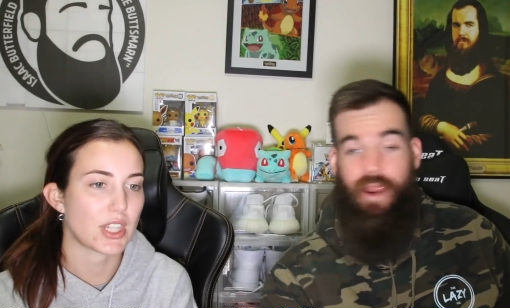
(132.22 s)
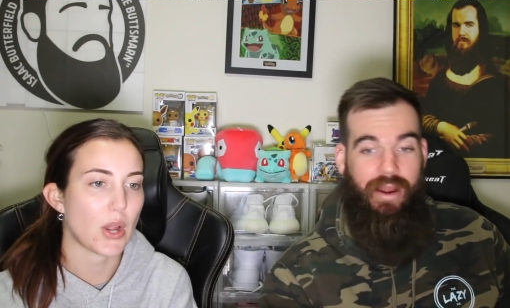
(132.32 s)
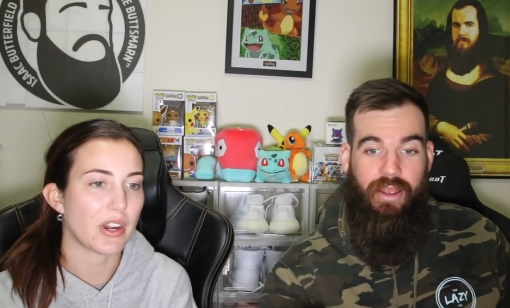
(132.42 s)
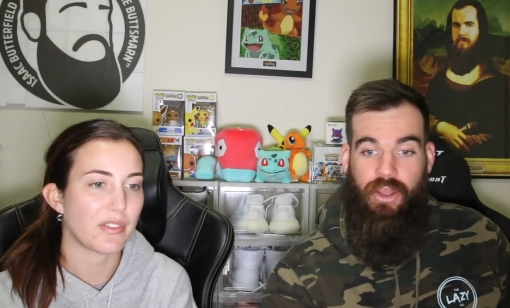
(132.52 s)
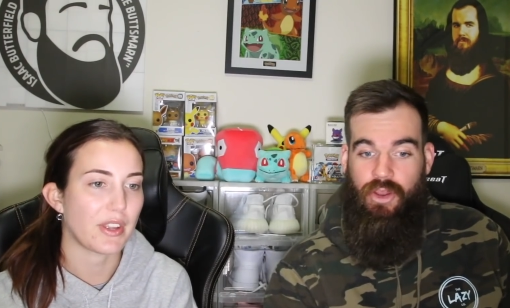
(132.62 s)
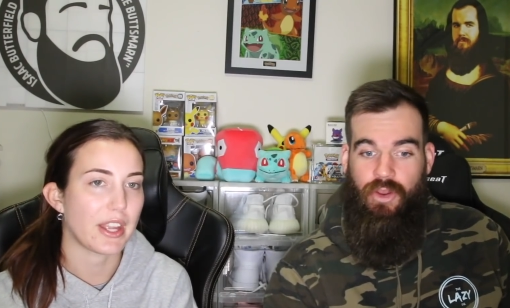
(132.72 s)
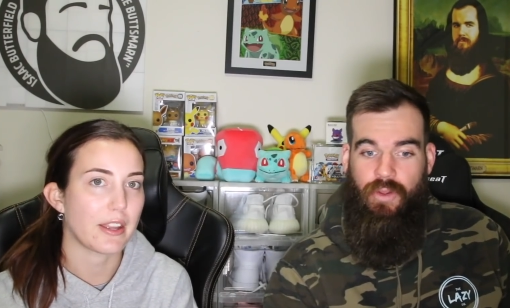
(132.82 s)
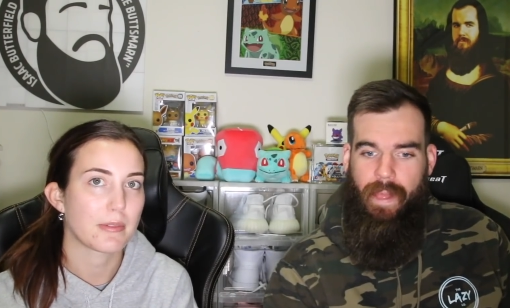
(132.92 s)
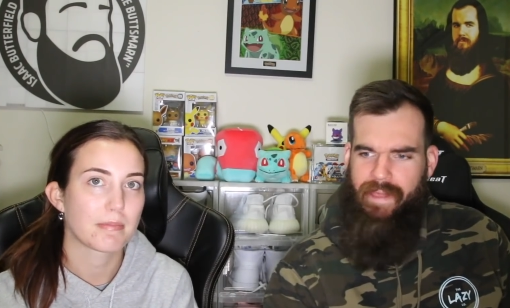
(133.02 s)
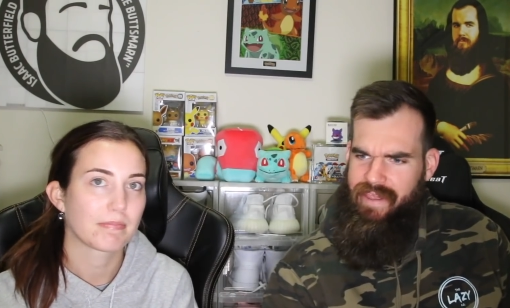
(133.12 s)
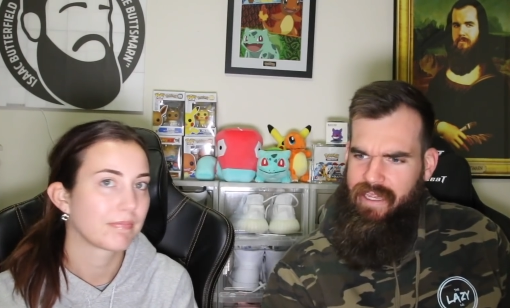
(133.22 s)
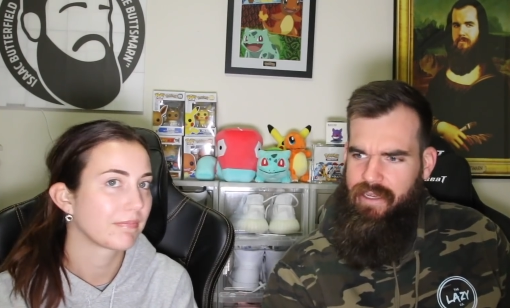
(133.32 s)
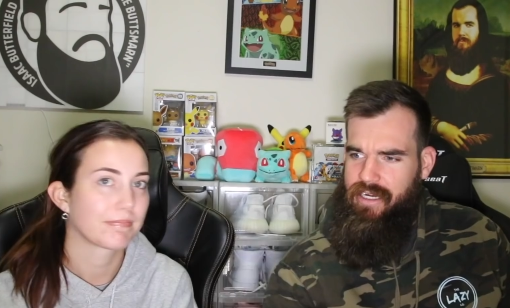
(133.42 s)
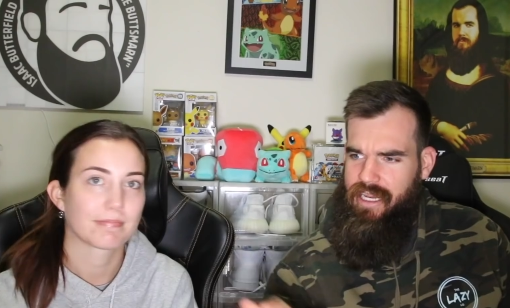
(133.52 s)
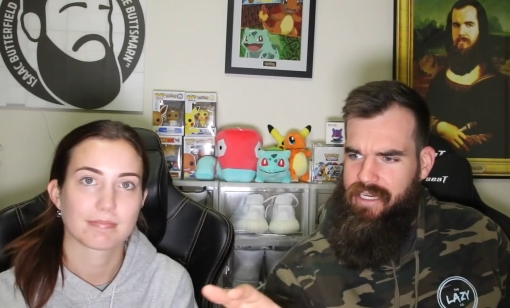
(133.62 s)
Speaker 1: so unfair. I think
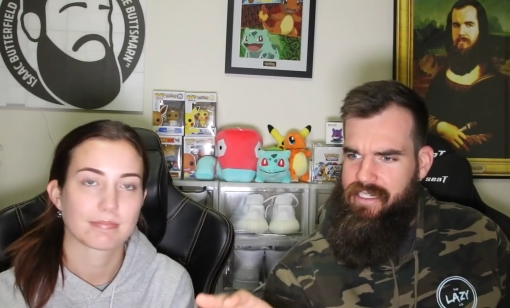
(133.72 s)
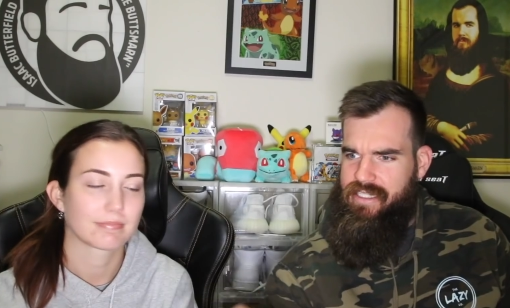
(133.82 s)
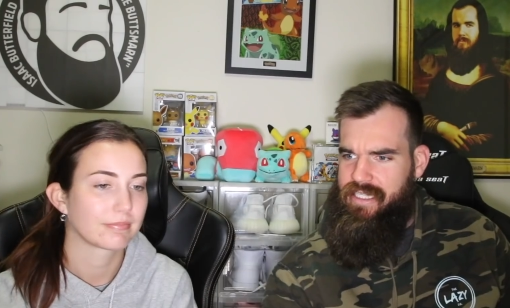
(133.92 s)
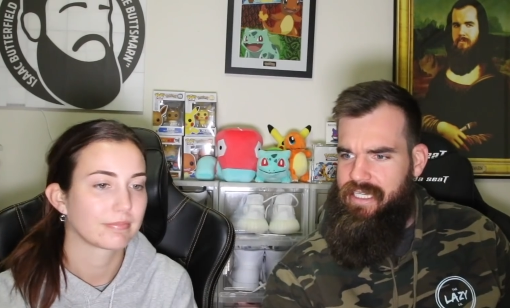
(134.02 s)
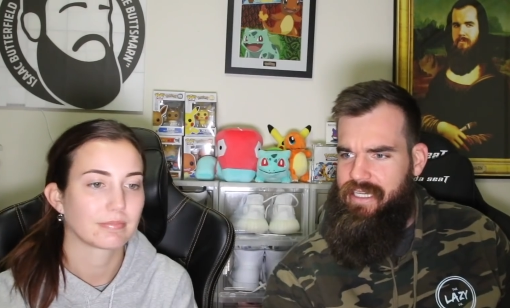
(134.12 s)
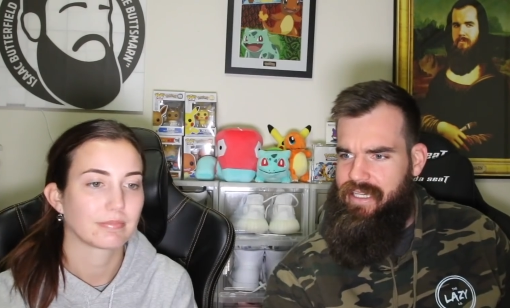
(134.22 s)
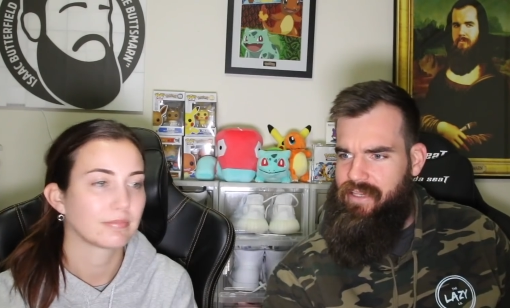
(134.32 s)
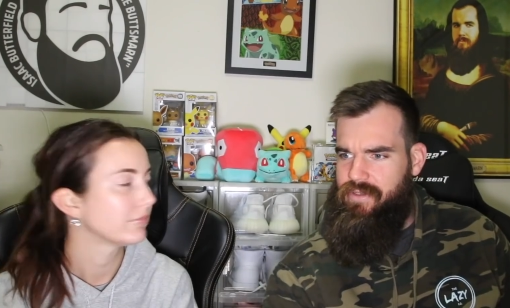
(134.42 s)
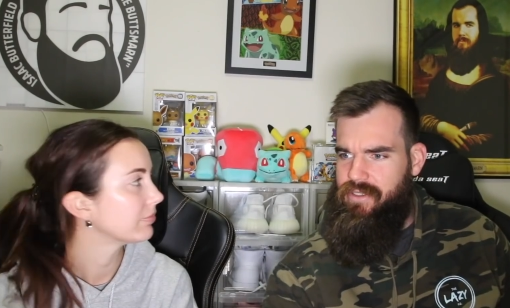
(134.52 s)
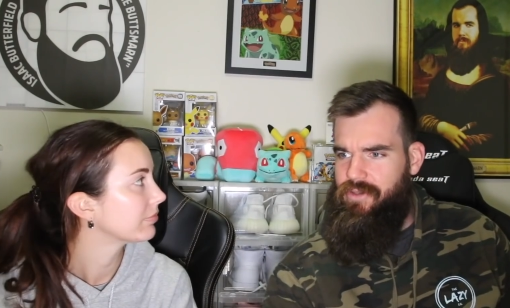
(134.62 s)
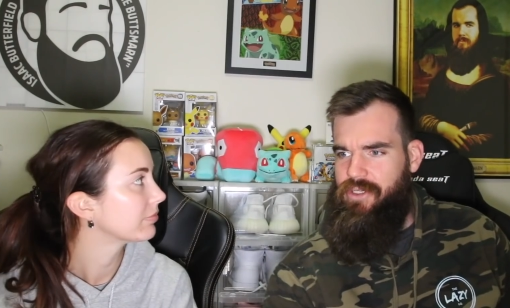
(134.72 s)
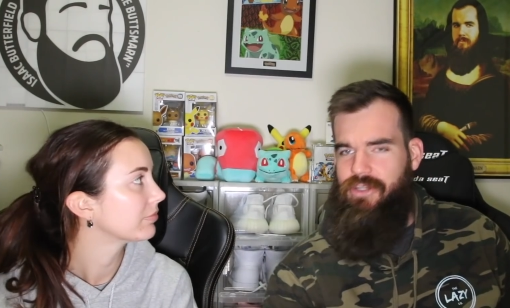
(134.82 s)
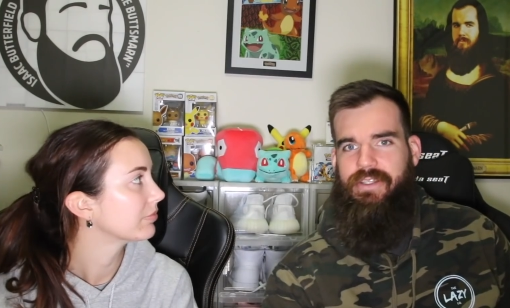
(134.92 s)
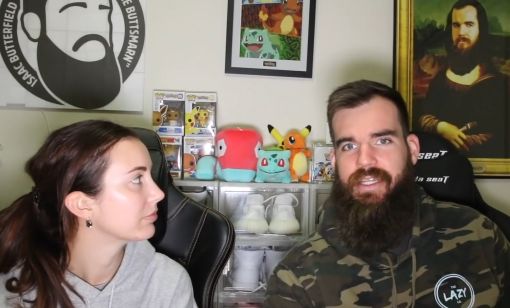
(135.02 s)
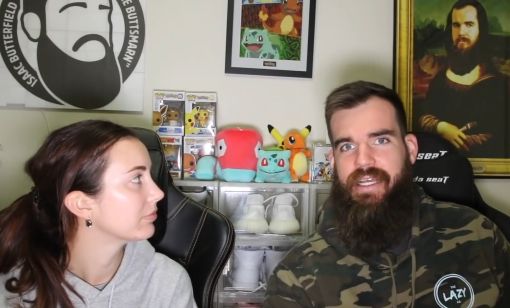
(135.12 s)
in, in Sydney, there was, on the
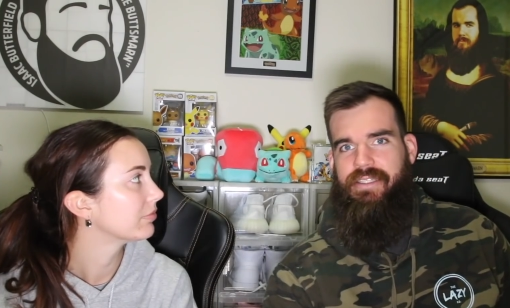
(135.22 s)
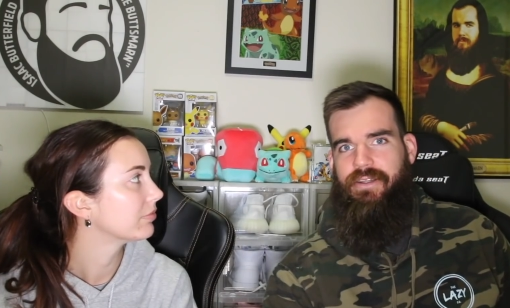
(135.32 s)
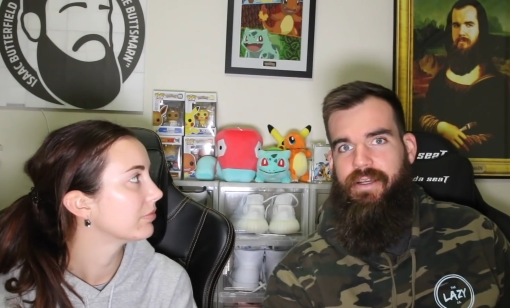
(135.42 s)
news last night,